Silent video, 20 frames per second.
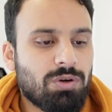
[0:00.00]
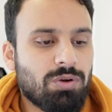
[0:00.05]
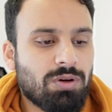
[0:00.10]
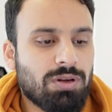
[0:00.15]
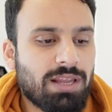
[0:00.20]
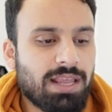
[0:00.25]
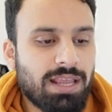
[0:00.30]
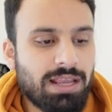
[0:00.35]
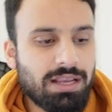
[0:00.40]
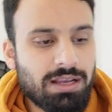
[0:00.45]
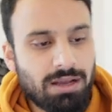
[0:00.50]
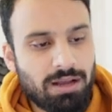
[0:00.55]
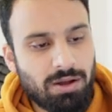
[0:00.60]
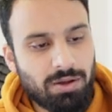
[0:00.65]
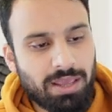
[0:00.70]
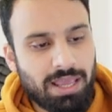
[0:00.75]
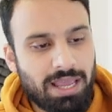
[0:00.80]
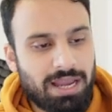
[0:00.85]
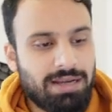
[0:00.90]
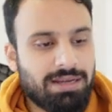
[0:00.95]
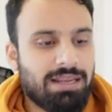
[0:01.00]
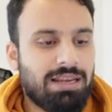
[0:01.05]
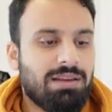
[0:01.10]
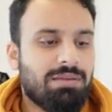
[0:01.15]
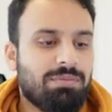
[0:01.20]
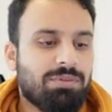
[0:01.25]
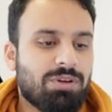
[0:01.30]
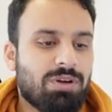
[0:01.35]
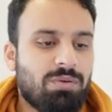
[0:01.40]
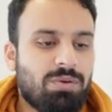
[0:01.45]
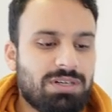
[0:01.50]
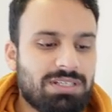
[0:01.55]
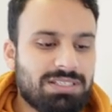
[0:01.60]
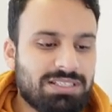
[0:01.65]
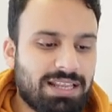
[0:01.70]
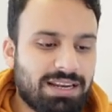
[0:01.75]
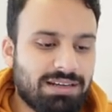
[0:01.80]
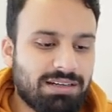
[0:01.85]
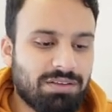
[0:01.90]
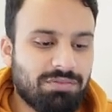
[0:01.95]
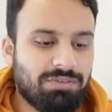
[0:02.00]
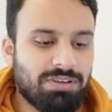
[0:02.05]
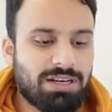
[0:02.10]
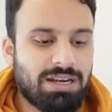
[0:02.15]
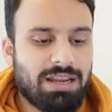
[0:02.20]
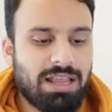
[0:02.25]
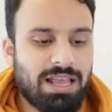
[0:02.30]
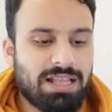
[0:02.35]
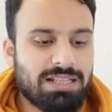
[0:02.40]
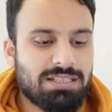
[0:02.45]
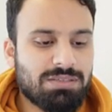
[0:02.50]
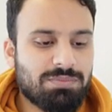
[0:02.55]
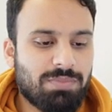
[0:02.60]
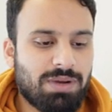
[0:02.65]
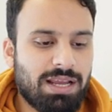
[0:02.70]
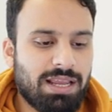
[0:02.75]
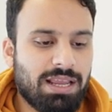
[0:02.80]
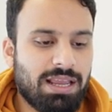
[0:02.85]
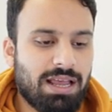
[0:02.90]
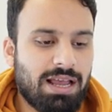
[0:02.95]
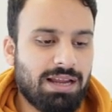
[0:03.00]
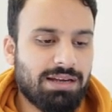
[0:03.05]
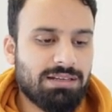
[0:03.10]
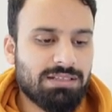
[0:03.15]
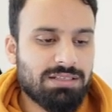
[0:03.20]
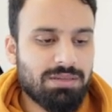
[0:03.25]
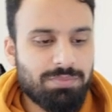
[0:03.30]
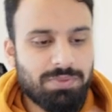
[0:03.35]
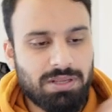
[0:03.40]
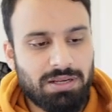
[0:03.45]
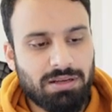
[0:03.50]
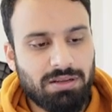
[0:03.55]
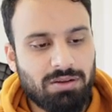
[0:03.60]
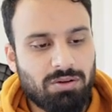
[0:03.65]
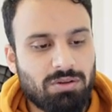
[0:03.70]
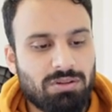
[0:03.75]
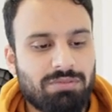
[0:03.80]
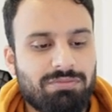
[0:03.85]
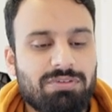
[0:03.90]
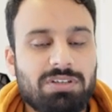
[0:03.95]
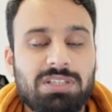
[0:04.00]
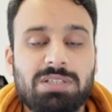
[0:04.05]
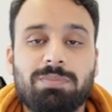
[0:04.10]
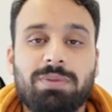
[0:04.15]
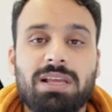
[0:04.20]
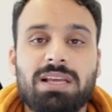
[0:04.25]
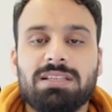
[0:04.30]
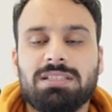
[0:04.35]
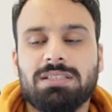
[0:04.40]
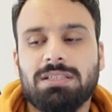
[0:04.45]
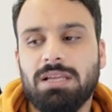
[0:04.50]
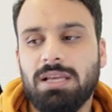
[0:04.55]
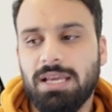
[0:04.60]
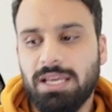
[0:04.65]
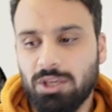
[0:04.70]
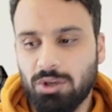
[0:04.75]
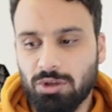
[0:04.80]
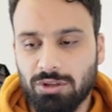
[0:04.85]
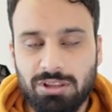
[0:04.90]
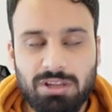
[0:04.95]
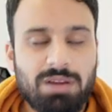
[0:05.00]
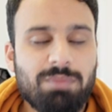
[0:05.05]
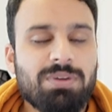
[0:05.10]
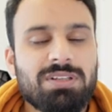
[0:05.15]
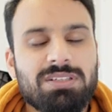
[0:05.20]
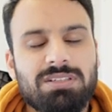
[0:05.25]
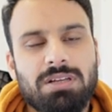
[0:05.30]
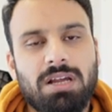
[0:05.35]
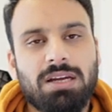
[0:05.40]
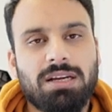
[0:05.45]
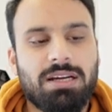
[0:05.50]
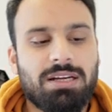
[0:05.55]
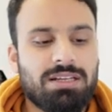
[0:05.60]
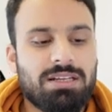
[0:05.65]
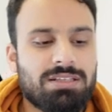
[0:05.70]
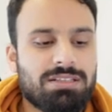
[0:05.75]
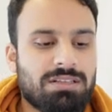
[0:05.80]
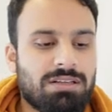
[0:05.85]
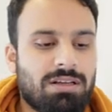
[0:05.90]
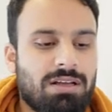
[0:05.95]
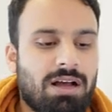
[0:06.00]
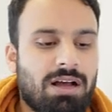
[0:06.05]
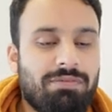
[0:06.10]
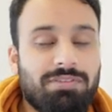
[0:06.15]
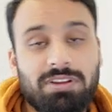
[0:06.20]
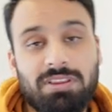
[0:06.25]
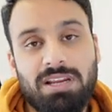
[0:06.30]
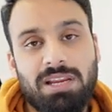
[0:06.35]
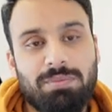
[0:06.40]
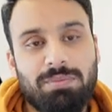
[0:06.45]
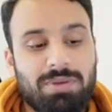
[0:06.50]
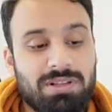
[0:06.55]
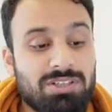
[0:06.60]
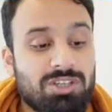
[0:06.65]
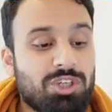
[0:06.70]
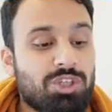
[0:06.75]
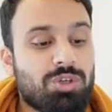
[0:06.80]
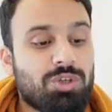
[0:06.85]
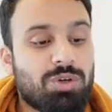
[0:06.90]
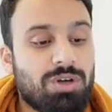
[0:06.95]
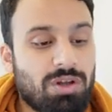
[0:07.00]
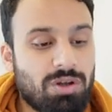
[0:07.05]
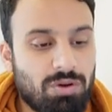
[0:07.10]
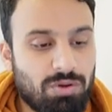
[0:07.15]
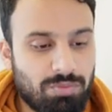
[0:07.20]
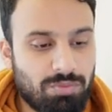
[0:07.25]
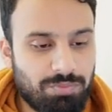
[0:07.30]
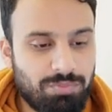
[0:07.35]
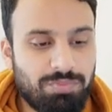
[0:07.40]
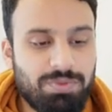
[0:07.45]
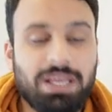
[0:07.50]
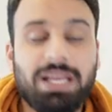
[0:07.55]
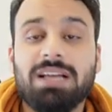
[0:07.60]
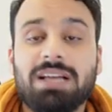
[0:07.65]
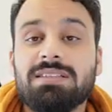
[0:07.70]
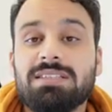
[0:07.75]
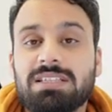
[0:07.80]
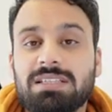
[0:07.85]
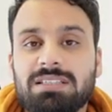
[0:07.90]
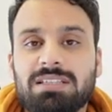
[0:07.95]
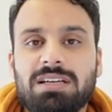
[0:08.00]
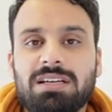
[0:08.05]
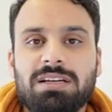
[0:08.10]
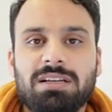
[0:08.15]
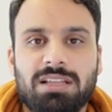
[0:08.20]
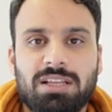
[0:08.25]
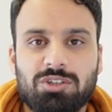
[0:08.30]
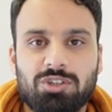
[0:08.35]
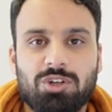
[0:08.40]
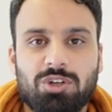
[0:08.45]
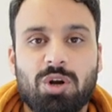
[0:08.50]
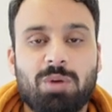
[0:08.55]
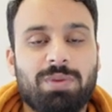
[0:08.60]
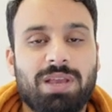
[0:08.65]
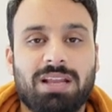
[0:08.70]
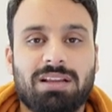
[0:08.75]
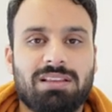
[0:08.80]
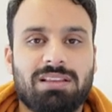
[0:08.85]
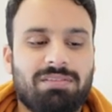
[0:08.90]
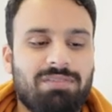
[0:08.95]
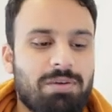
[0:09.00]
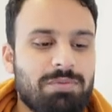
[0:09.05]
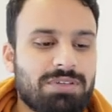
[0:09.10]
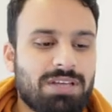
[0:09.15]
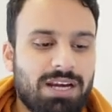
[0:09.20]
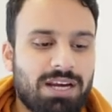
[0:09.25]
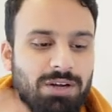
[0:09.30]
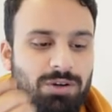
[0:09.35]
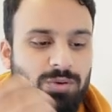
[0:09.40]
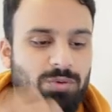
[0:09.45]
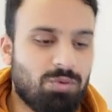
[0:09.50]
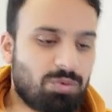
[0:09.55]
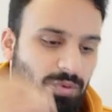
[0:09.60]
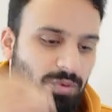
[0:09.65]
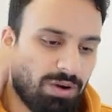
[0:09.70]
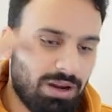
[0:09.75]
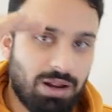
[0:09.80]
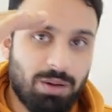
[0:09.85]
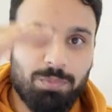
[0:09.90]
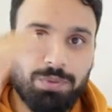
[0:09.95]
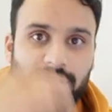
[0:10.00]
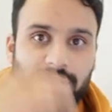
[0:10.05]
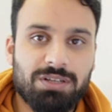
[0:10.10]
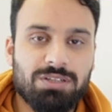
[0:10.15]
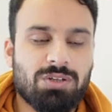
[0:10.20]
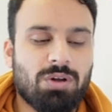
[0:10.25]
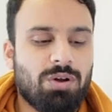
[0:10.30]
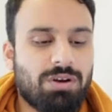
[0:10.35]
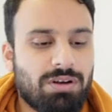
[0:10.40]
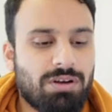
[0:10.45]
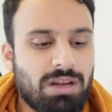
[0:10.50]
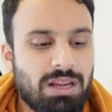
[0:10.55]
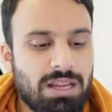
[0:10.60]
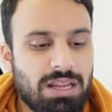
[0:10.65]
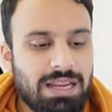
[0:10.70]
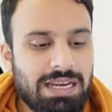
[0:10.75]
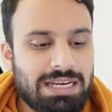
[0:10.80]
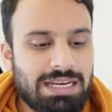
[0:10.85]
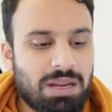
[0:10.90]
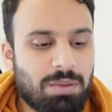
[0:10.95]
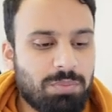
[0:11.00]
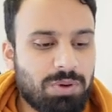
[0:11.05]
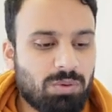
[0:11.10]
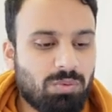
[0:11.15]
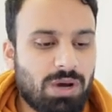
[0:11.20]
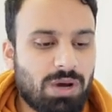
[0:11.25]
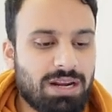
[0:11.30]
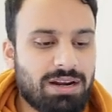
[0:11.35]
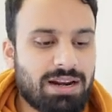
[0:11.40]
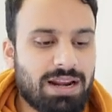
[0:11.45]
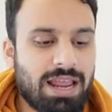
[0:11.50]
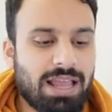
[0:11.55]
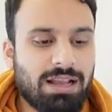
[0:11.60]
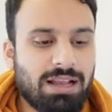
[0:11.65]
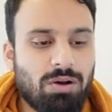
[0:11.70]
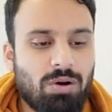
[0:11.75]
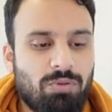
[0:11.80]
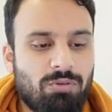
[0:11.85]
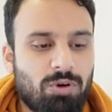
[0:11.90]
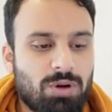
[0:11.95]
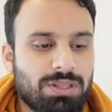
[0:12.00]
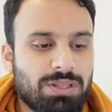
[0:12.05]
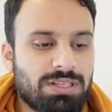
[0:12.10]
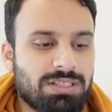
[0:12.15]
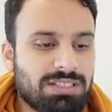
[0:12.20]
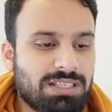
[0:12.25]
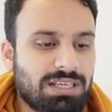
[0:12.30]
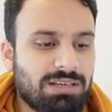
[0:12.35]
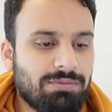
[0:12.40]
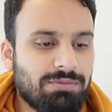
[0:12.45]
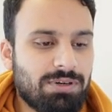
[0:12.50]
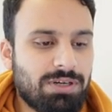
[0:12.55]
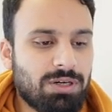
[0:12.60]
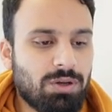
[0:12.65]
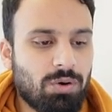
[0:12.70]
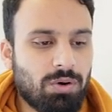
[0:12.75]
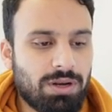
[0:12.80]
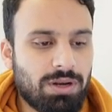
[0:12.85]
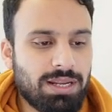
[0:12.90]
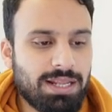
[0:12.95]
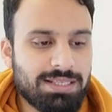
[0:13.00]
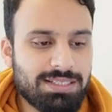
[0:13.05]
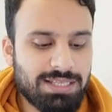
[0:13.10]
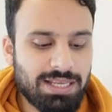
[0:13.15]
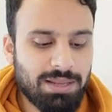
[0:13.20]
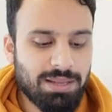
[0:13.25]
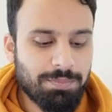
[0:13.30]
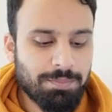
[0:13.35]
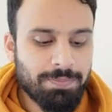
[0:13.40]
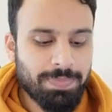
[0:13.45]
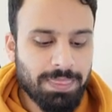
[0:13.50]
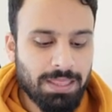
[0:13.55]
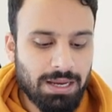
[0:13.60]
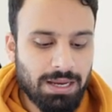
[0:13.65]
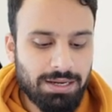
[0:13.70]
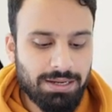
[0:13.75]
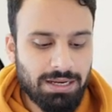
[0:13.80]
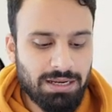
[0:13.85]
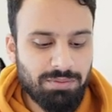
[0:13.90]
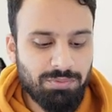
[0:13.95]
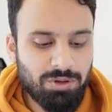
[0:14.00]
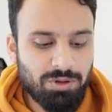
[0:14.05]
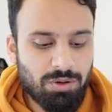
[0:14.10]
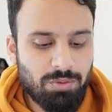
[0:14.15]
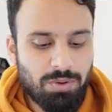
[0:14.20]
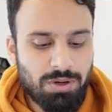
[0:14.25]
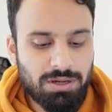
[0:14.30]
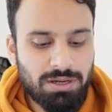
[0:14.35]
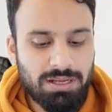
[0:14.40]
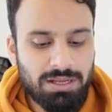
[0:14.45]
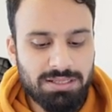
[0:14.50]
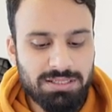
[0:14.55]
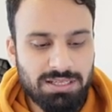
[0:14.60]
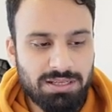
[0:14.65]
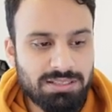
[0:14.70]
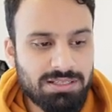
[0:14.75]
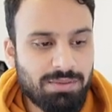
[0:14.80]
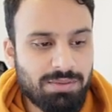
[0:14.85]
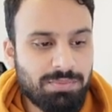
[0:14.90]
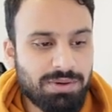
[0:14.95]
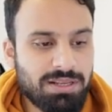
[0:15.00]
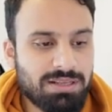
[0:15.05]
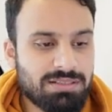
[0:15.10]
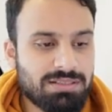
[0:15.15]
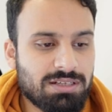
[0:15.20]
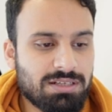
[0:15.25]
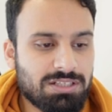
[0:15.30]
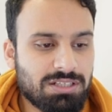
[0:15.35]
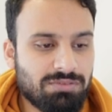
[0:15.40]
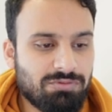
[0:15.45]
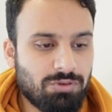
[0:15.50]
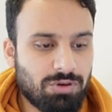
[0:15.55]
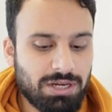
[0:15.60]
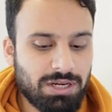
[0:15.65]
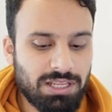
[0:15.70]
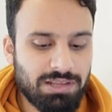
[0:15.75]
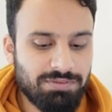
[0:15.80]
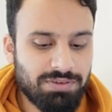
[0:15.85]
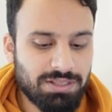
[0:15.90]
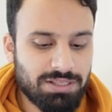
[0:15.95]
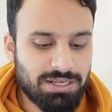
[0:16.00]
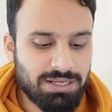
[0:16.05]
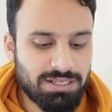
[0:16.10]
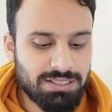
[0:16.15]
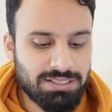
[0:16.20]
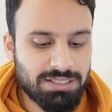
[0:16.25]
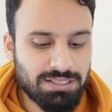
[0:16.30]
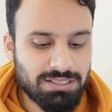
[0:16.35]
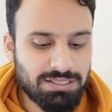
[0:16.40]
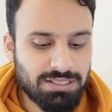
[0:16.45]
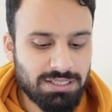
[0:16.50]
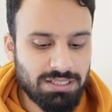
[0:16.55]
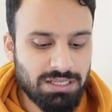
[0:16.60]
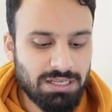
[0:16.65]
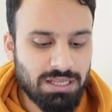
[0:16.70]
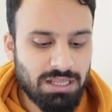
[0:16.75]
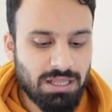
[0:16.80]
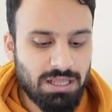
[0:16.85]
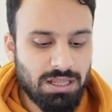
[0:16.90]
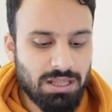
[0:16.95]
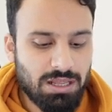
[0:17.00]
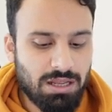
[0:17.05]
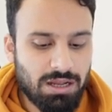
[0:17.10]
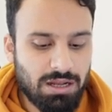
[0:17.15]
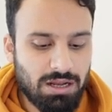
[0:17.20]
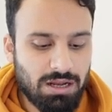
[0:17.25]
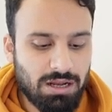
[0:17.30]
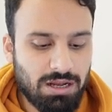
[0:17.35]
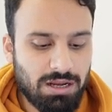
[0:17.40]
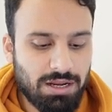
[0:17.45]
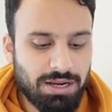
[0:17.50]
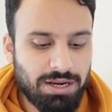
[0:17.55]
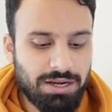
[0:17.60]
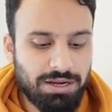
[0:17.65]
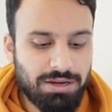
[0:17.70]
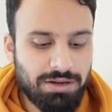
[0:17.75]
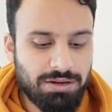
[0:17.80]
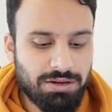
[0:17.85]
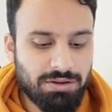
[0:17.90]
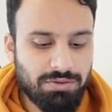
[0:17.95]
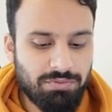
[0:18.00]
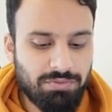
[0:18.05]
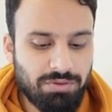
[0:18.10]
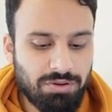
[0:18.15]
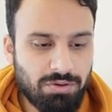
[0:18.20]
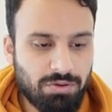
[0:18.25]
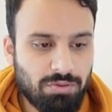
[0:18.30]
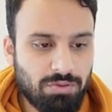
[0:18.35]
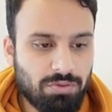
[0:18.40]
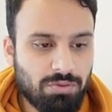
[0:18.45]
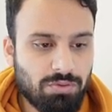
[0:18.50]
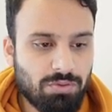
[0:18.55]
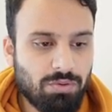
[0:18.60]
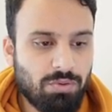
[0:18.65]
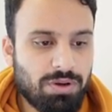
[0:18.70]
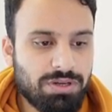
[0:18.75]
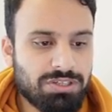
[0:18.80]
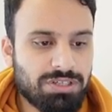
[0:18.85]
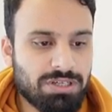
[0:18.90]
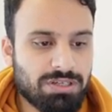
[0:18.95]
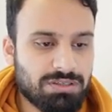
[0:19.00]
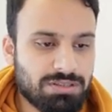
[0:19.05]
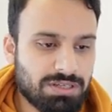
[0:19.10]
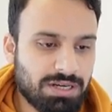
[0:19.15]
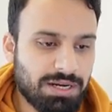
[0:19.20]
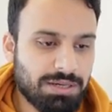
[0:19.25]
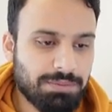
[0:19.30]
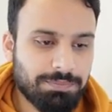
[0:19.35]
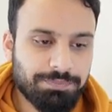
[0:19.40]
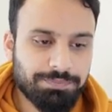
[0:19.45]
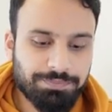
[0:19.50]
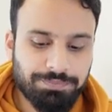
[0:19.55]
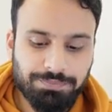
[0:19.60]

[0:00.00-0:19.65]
look like, okay, I'll tell him, you know what, Senator, we run ads, my ad is appearing on the first place. Your three months target is after three months, it should be consistent. There should not be another website who appears on number one rank for this keyword. Or let's say, I'll tell him, you know what, let's say somebody is searching for DV360 uh, interview questions, right?